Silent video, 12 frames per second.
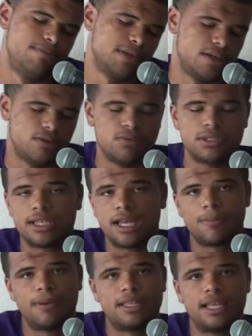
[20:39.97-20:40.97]
But we'll
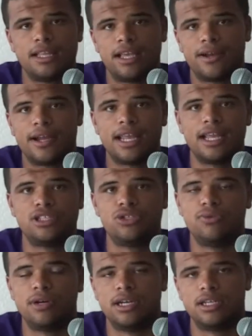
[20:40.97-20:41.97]
talk about that later. I'd hate
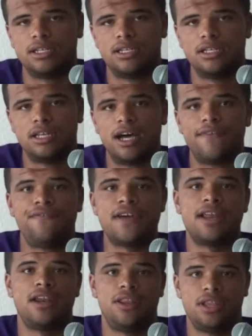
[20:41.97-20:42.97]
to
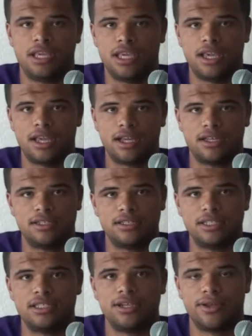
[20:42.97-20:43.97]
offend the king
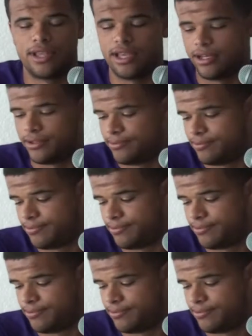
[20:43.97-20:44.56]
until then.